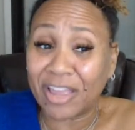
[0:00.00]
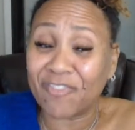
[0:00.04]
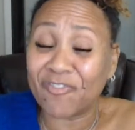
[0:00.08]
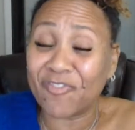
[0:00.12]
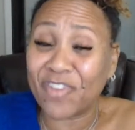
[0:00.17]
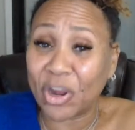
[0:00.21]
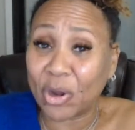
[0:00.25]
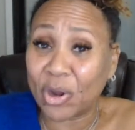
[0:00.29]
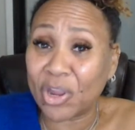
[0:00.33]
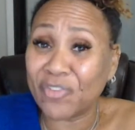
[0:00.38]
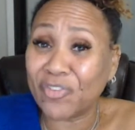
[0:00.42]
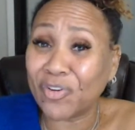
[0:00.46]
and
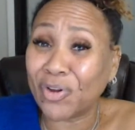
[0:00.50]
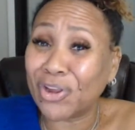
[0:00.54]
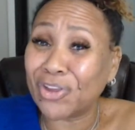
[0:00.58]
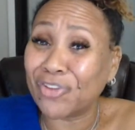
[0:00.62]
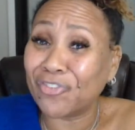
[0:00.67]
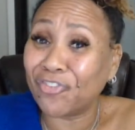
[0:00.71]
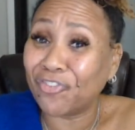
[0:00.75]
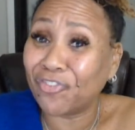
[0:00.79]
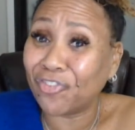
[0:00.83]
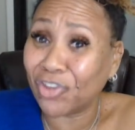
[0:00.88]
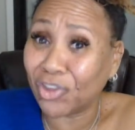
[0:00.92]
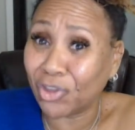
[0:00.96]
very, very
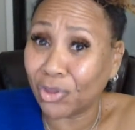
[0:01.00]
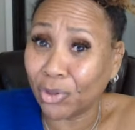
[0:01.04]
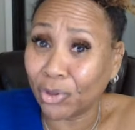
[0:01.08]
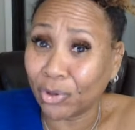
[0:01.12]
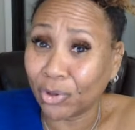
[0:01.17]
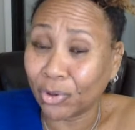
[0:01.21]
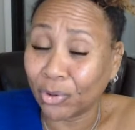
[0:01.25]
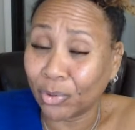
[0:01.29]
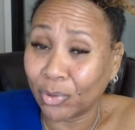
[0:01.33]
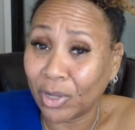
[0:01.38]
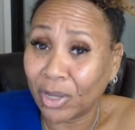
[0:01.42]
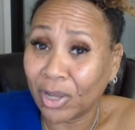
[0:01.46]

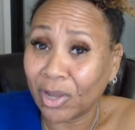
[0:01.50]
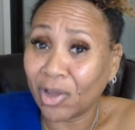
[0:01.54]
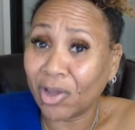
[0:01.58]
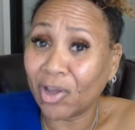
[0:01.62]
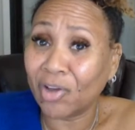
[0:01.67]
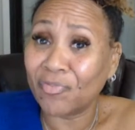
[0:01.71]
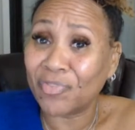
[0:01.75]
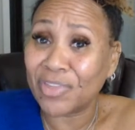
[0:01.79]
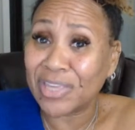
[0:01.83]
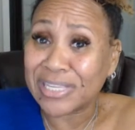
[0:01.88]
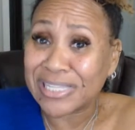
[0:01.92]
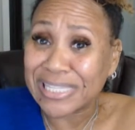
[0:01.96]
few
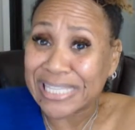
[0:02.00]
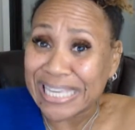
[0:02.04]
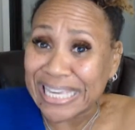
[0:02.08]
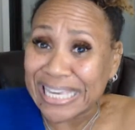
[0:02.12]
of these